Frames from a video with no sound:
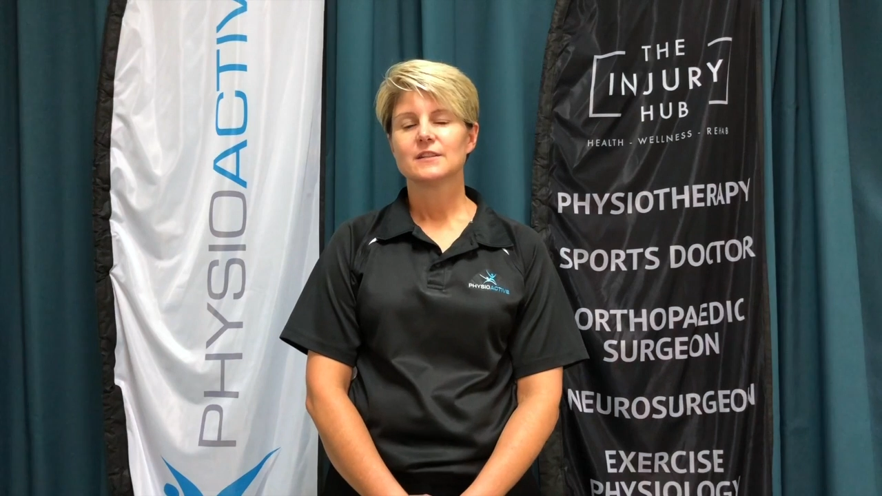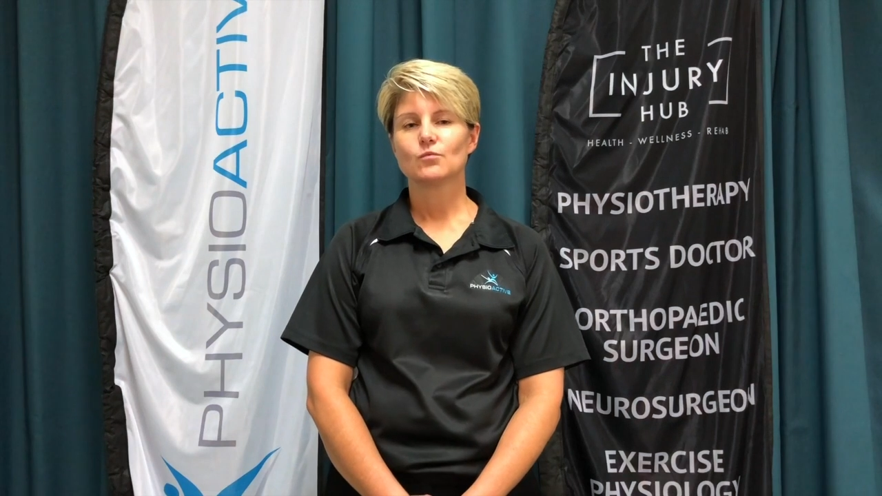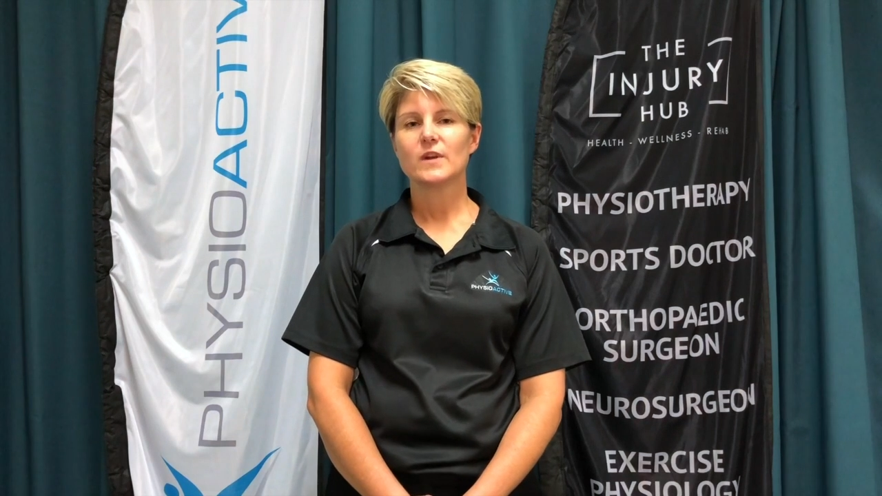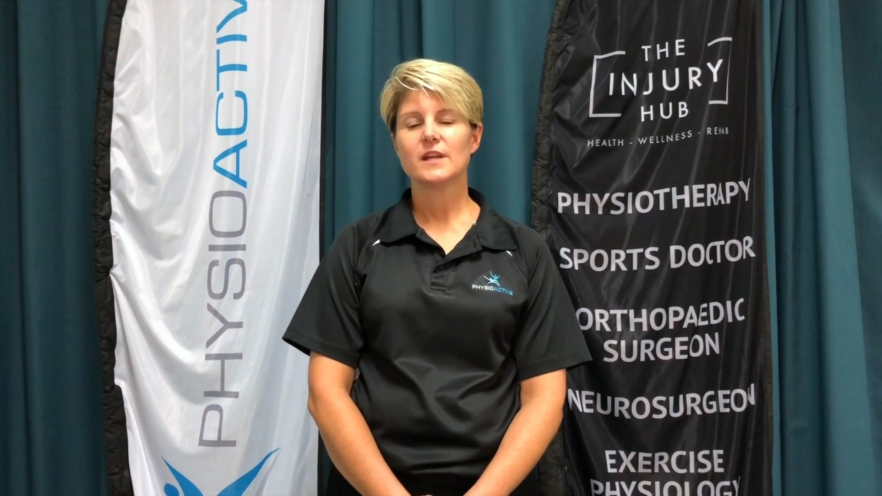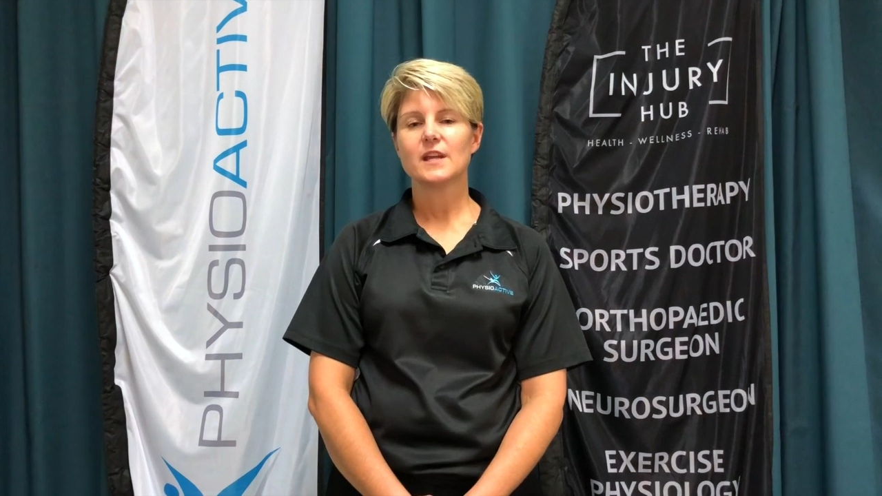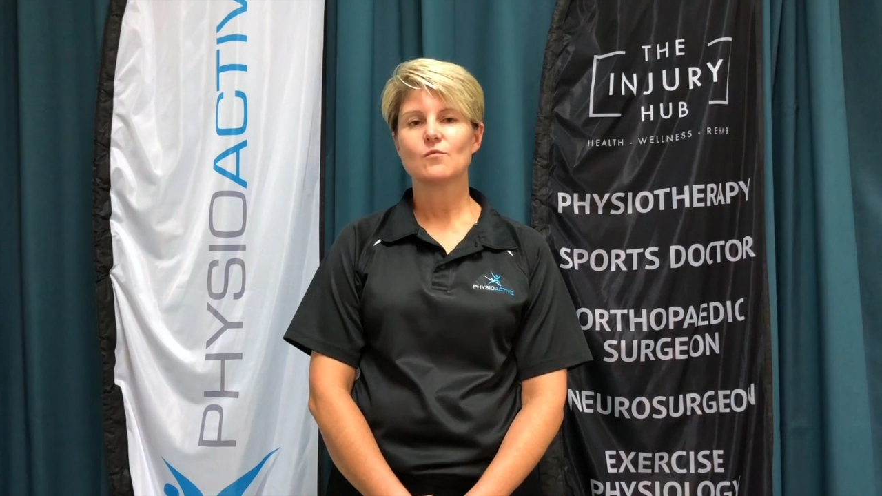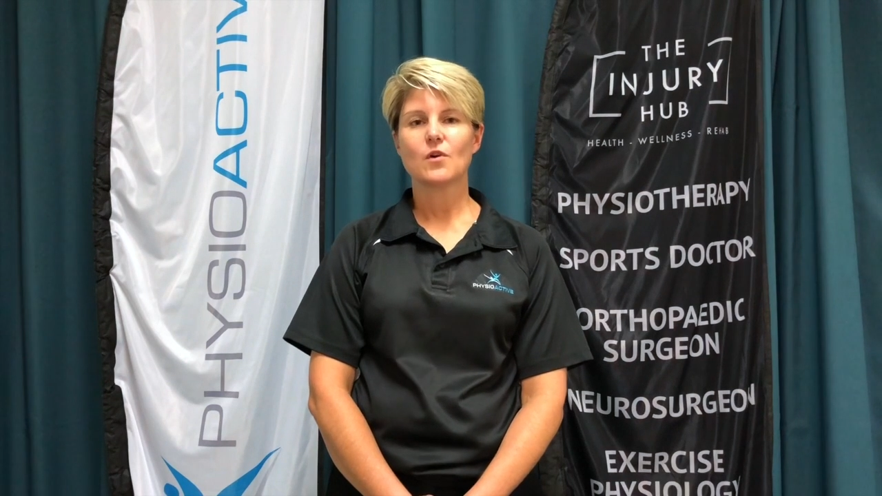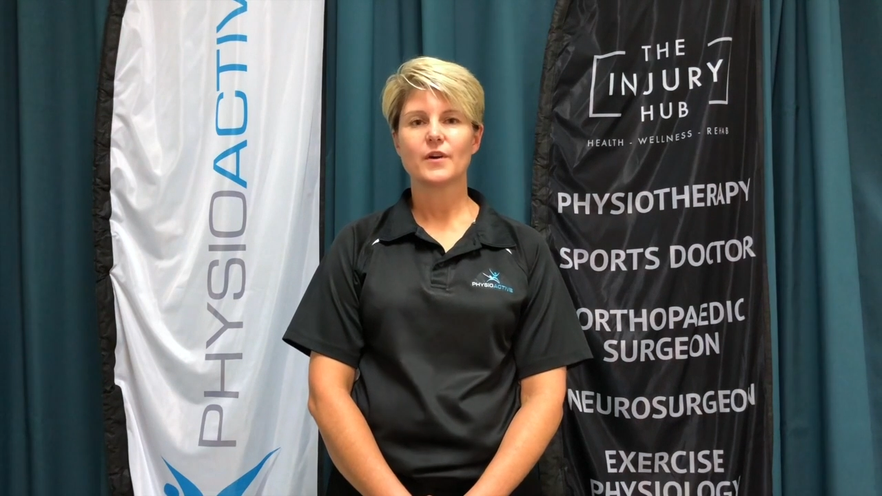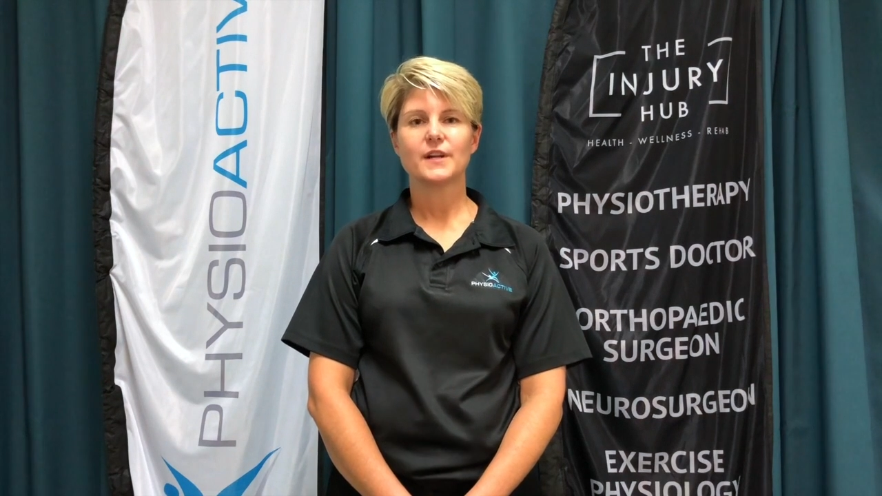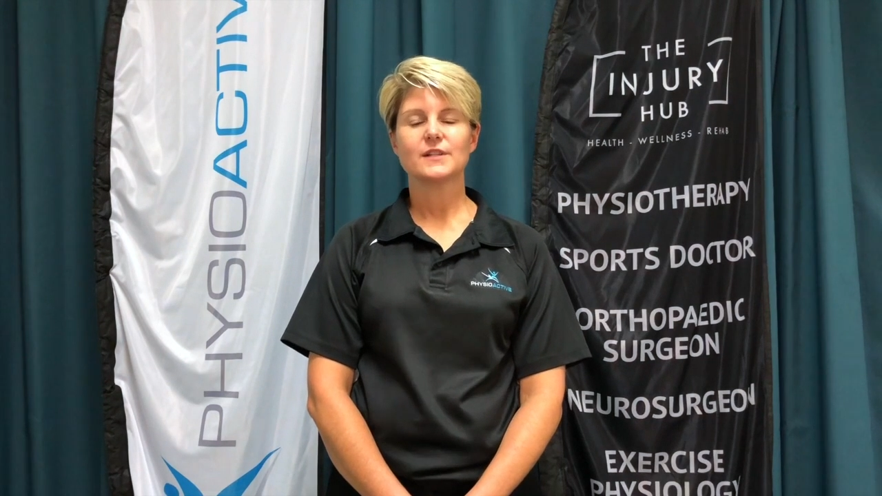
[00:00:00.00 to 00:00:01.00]
the weekend
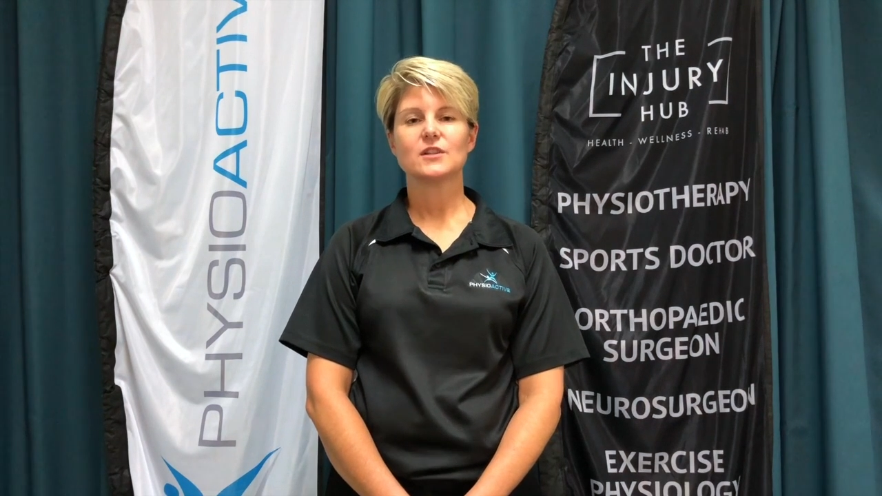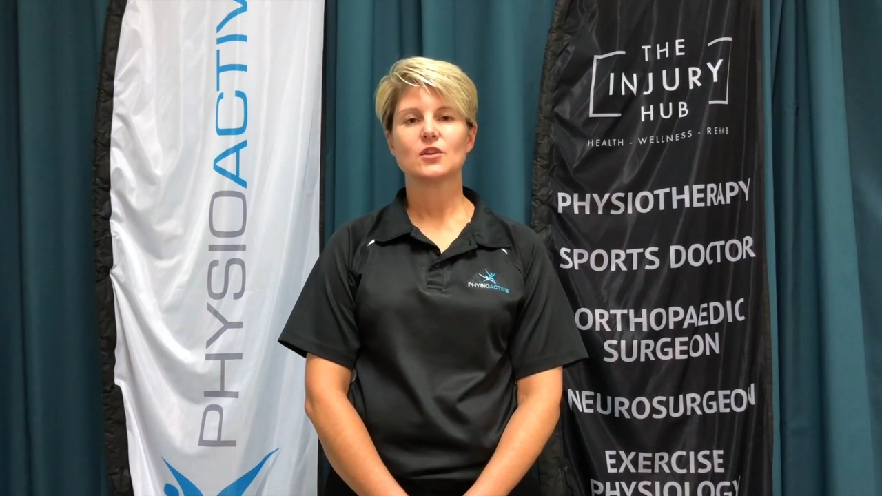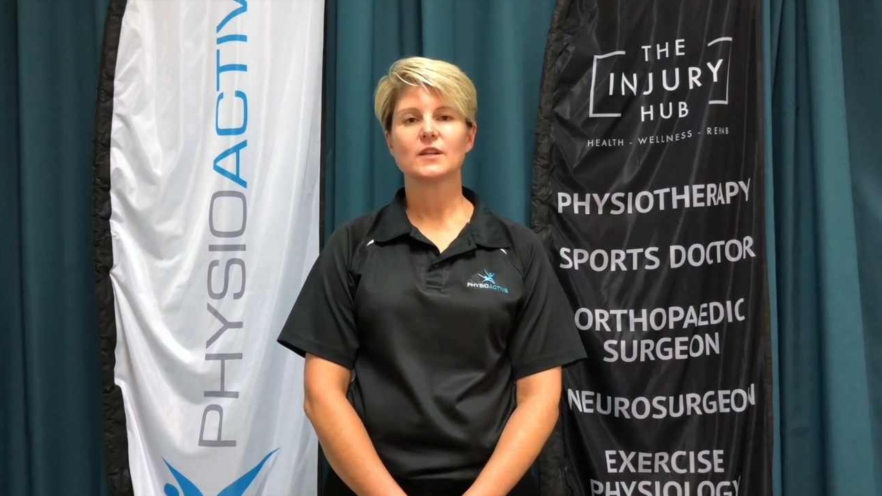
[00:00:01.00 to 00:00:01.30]
warrior to the